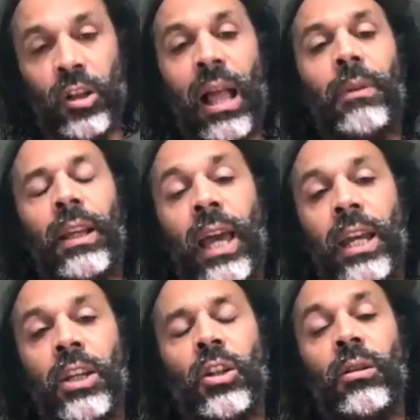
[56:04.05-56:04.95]

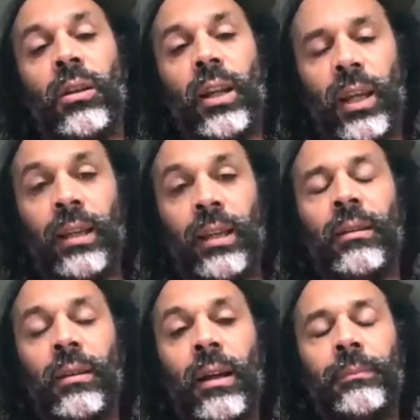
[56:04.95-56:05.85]
application
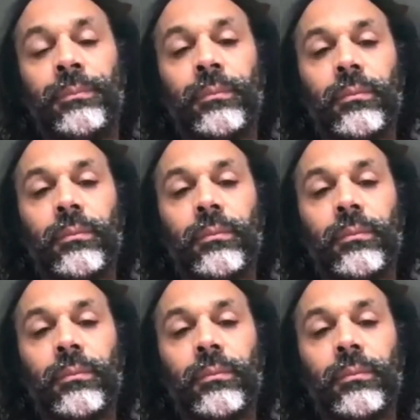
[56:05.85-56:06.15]
in